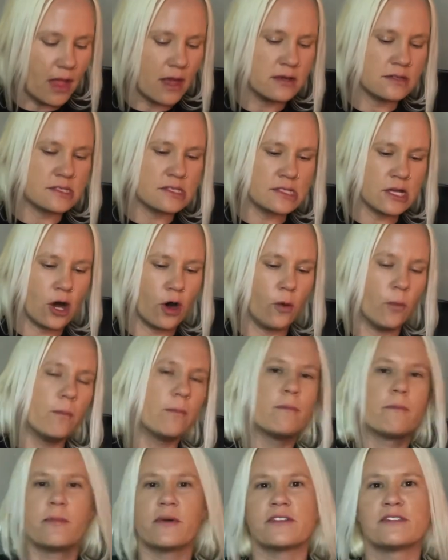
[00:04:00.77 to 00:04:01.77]

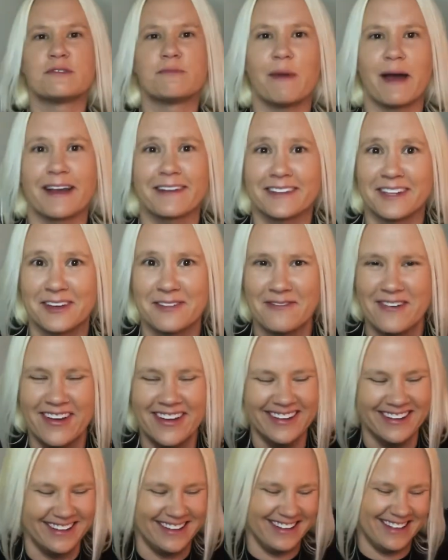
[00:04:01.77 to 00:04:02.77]
So, perspective.
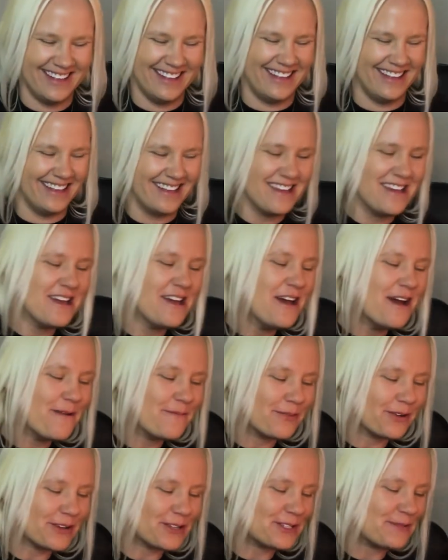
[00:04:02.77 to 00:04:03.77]

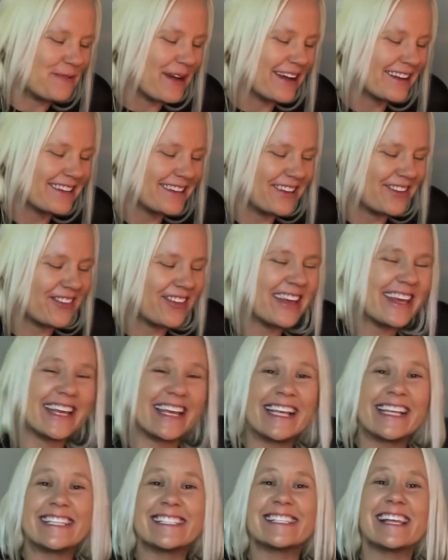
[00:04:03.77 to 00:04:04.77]
Perspective
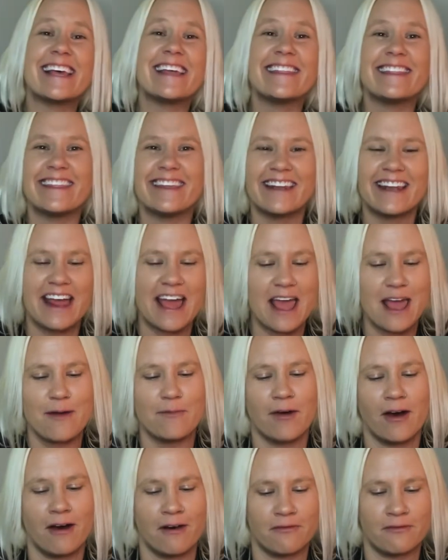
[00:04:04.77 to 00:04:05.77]
is the
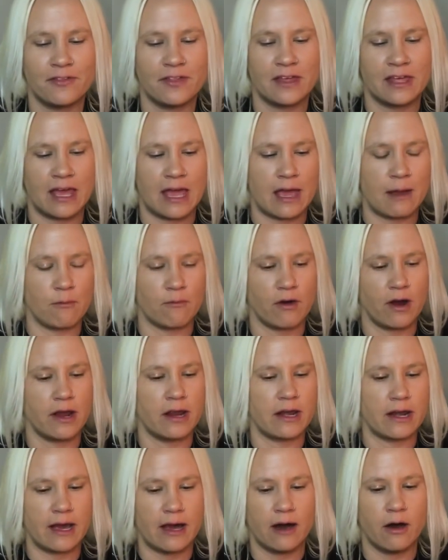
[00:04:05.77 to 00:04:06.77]
name of the game
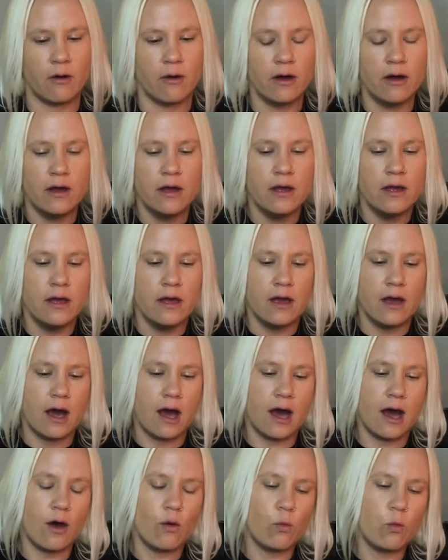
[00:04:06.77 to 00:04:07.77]
right now.
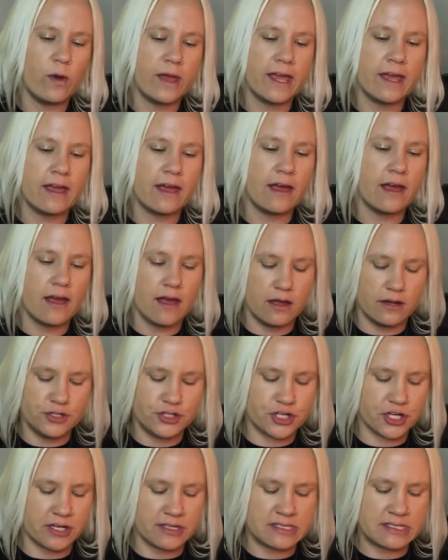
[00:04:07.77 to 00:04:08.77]
We
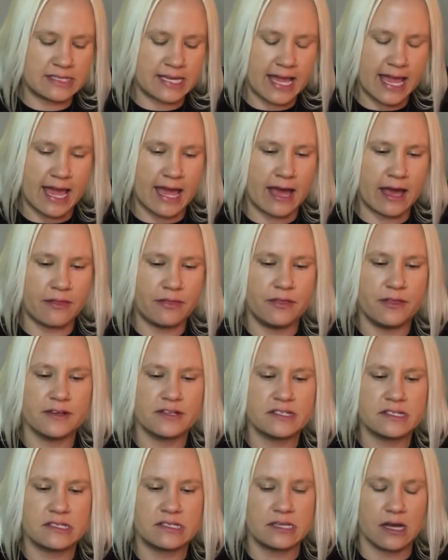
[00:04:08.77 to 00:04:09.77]
just had the
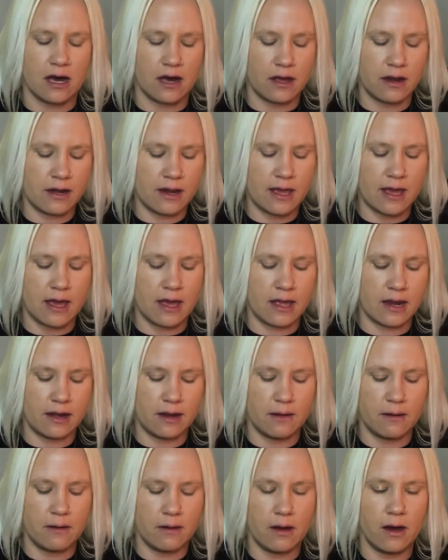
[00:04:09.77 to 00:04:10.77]
sun
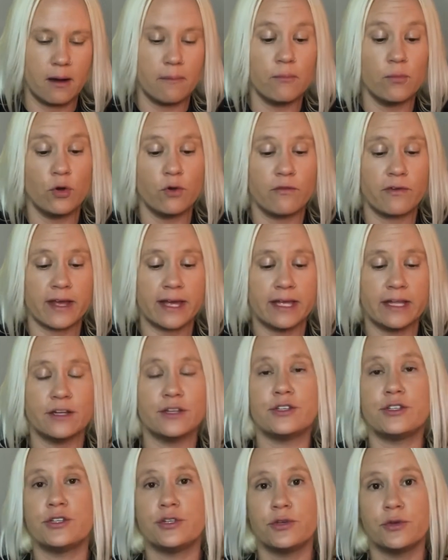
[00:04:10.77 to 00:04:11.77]
and move
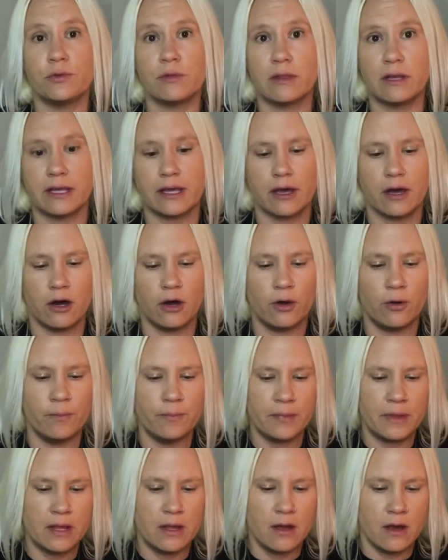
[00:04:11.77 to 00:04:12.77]
into
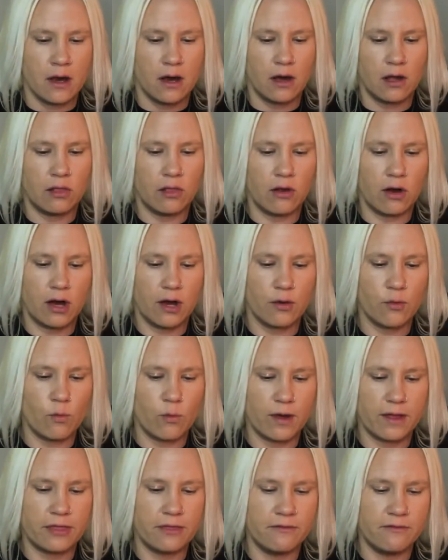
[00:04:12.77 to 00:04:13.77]
Leo along
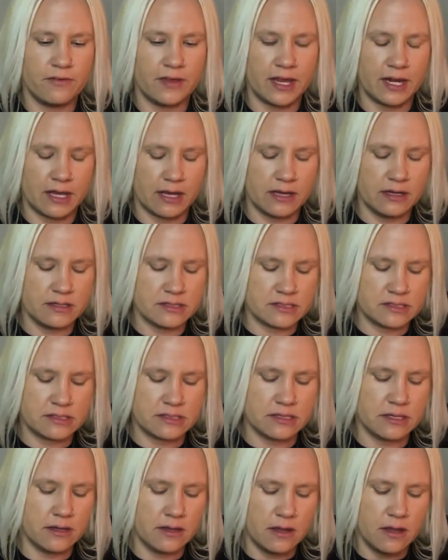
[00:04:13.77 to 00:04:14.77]
with
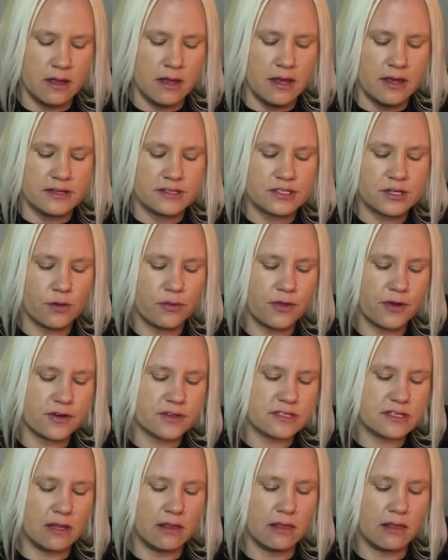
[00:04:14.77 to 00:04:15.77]
Venus. So
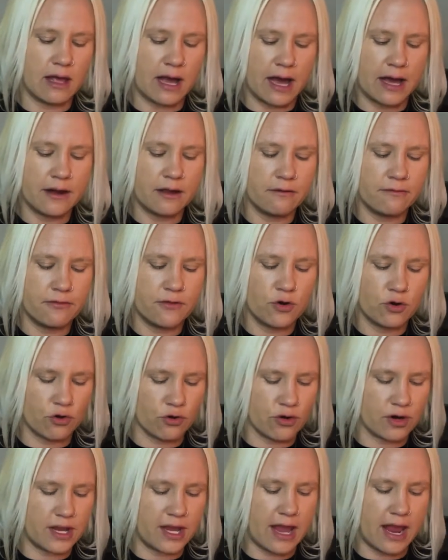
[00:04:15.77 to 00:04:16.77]
there's a lot of
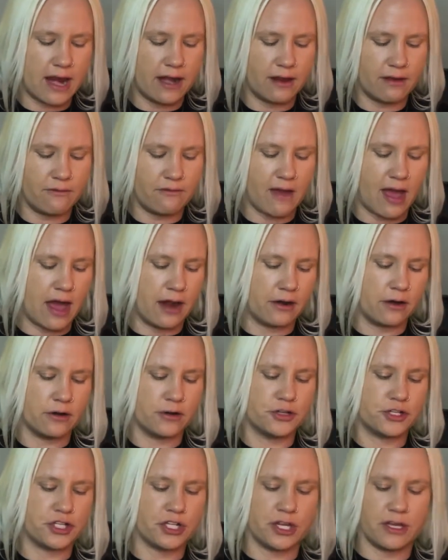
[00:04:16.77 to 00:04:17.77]
creative
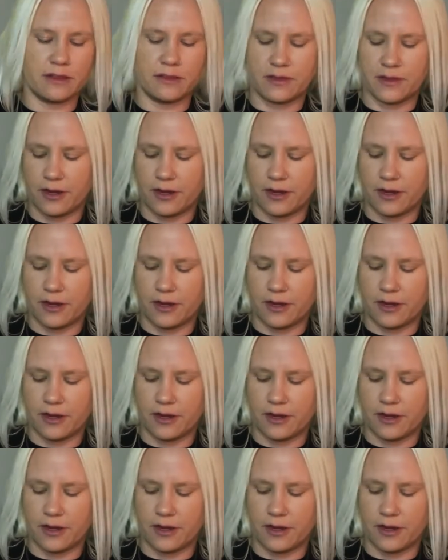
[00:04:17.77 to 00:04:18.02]
energy.